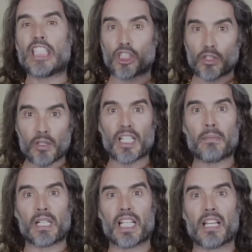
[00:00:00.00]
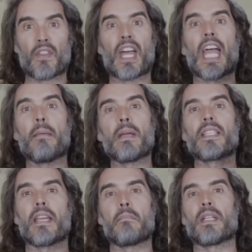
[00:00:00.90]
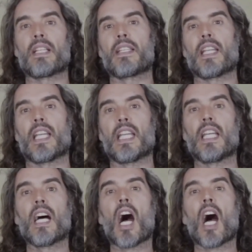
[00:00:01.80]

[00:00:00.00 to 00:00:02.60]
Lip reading: truly believe that MSNBC